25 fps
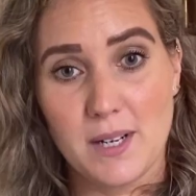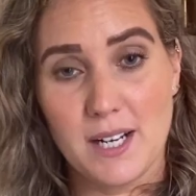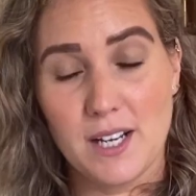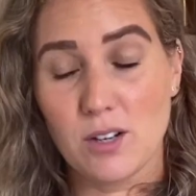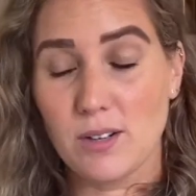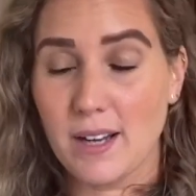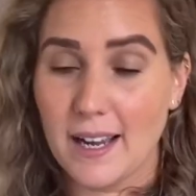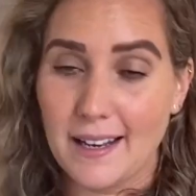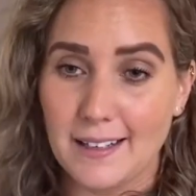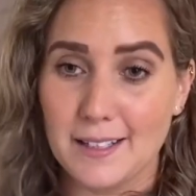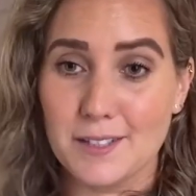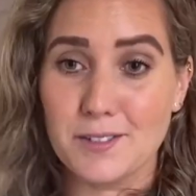it?
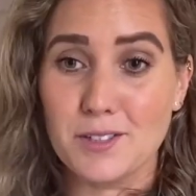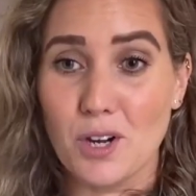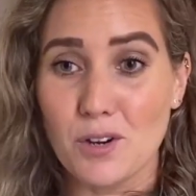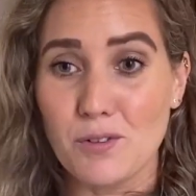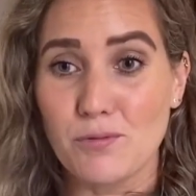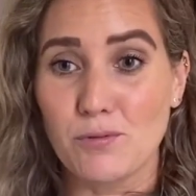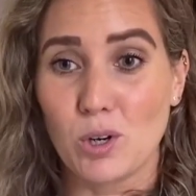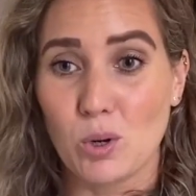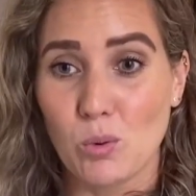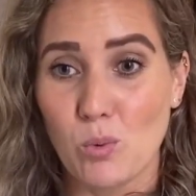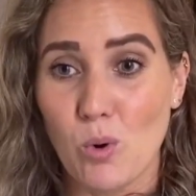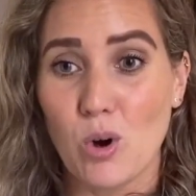Okay, let's go
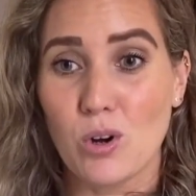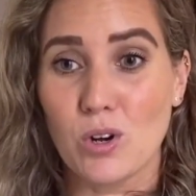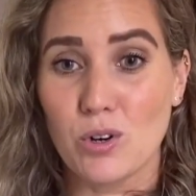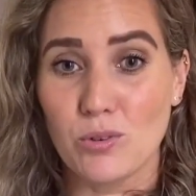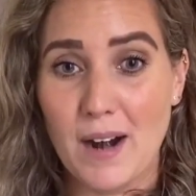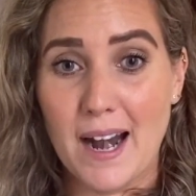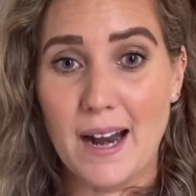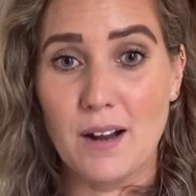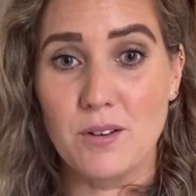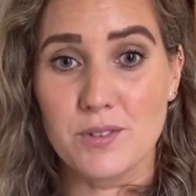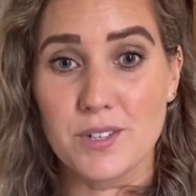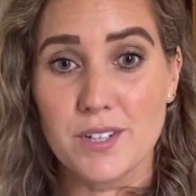for a walk
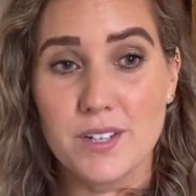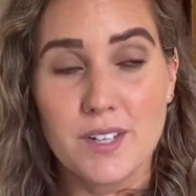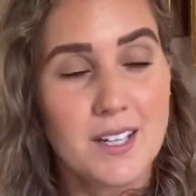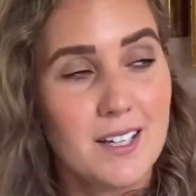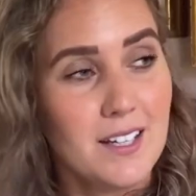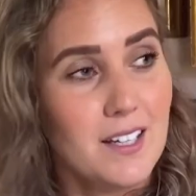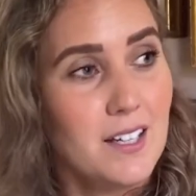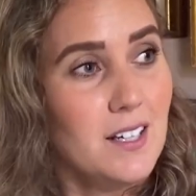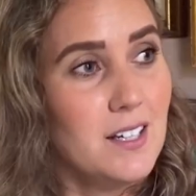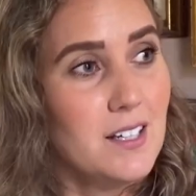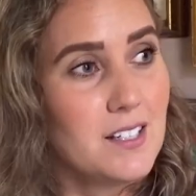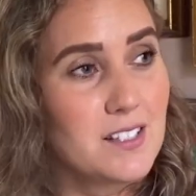around.
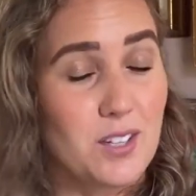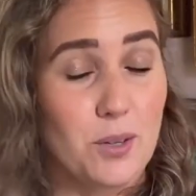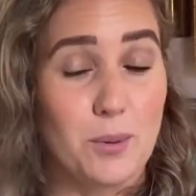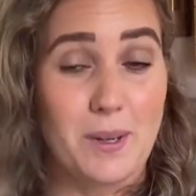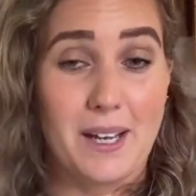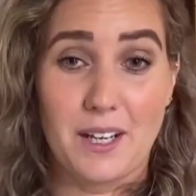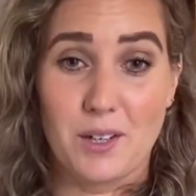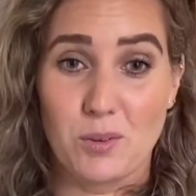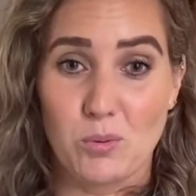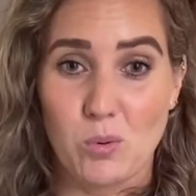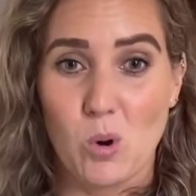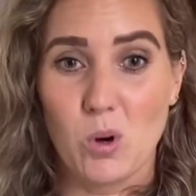So we
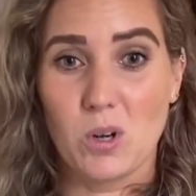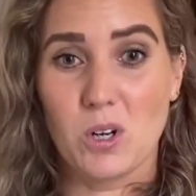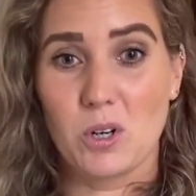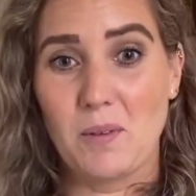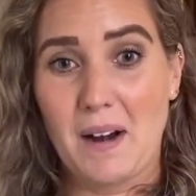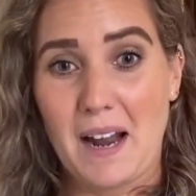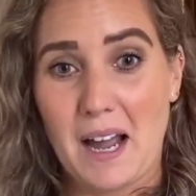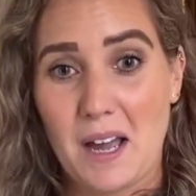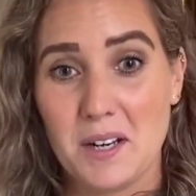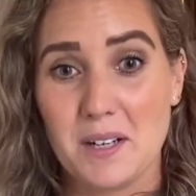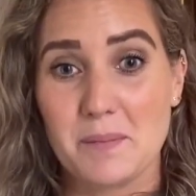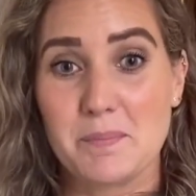had a walk
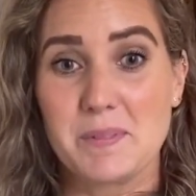around.